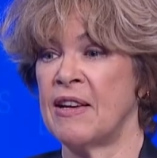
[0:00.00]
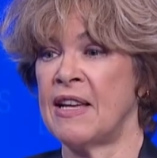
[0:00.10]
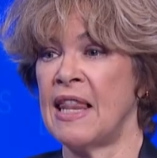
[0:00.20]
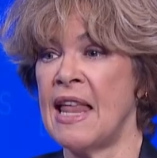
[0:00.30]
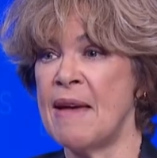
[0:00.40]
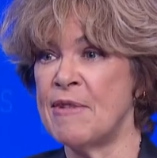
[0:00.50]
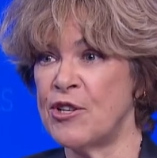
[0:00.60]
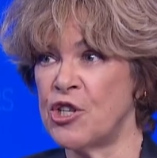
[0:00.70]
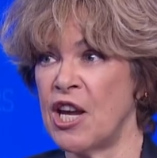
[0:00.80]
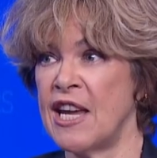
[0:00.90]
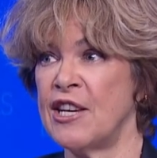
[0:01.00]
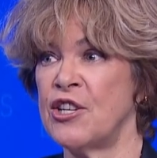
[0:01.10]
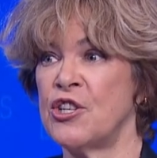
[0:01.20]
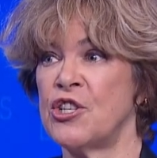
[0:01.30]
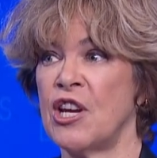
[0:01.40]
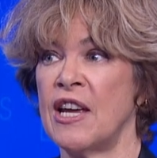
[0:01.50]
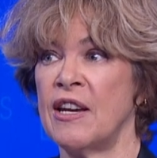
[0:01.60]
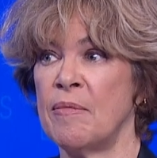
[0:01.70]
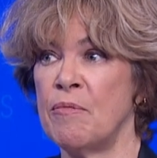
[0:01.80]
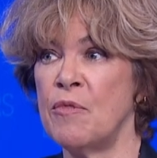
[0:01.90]
climate change
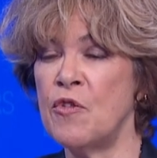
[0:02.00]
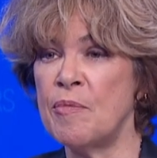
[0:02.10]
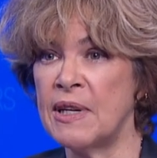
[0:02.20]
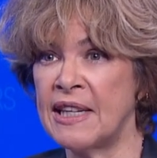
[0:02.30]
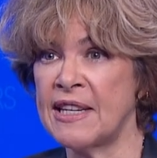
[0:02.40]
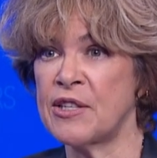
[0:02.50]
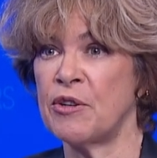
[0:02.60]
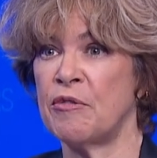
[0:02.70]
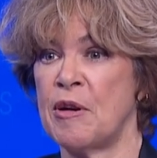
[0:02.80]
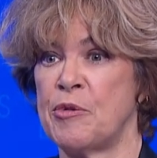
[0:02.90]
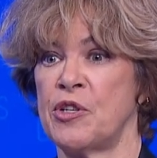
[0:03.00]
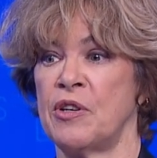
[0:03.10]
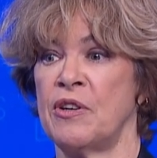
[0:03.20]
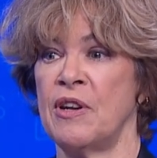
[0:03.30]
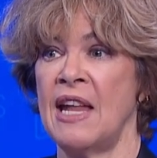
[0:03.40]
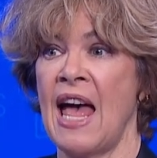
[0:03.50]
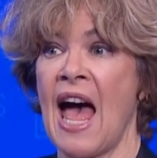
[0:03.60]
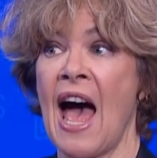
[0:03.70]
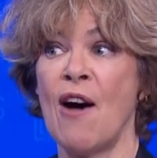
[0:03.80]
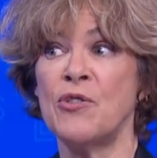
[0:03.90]
and the movement against corruption
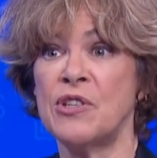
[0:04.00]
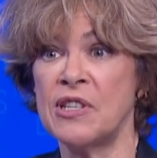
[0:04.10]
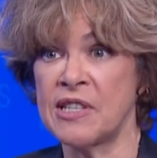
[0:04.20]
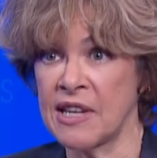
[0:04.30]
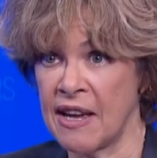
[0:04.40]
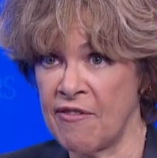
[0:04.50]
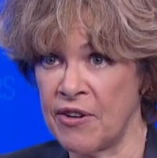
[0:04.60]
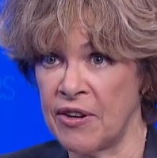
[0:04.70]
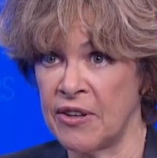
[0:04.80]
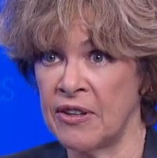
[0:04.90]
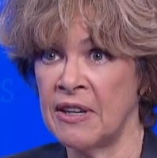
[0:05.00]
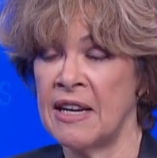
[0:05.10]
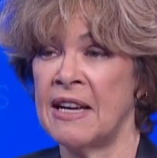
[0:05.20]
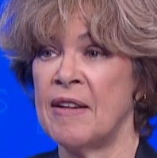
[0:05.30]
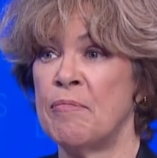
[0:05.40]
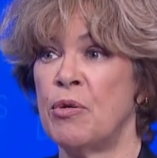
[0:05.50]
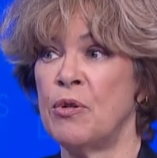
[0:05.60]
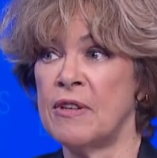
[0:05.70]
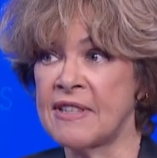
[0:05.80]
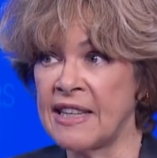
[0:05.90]
ousts the governor,
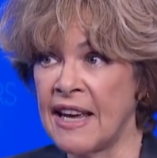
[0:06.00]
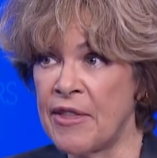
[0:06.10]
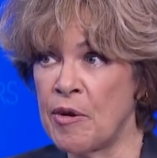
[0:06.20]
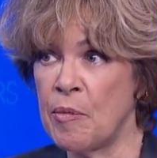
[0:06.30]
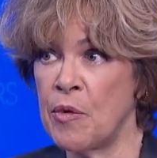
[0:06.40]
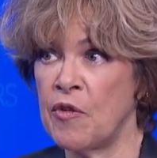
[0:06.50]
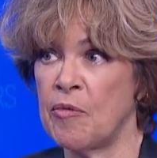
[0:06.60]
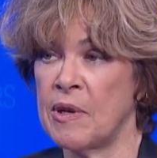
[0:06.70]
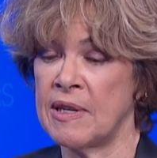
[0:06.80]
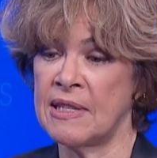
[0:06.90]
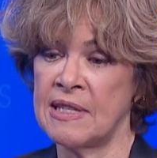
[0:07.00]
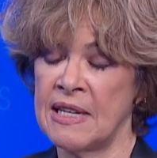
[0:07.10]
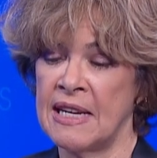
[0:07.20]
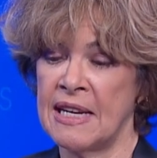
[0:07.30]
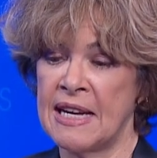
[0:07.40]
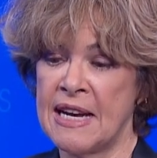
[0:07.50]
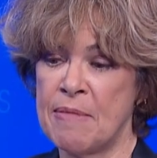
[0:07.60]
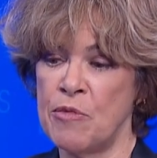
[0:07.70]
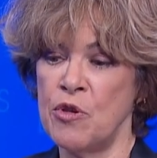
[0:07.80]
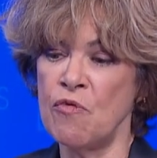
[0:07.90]
pulls together a movement.
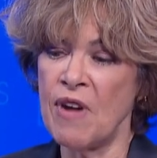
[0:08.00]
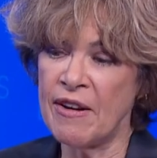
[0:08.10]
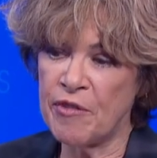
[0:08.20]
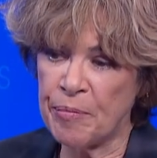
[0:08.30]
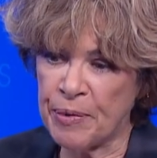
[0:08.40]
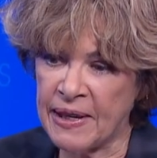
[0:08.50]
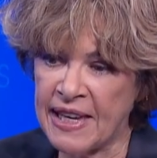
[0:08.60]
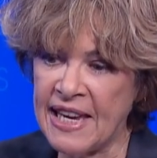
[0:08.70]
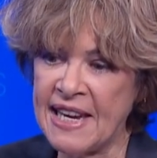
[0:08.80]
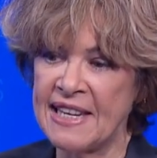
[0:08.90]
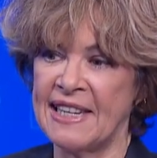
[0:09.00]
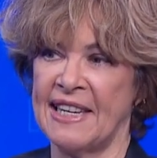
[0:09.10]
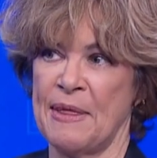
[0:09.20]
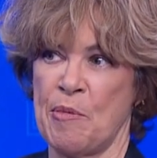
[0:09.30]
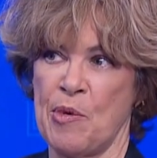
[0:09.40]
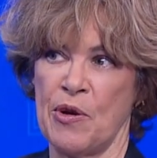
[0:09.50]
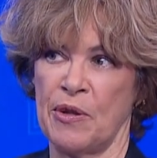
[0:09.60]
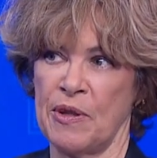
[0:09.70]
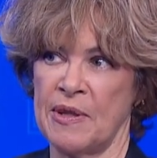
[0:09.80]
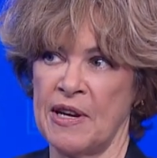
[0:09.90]
Um, you write repeatedly in the book that